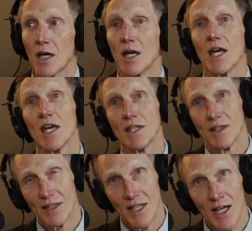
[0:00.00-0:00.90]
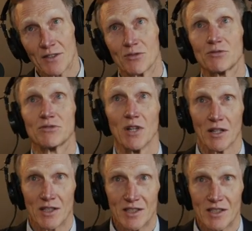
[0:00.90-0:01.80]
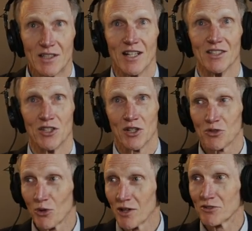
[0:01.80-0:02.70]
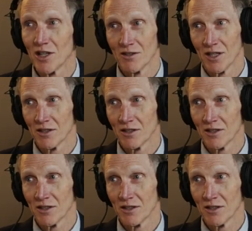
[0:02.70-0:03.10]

functionality. It, that's a, a generous way of saying that, I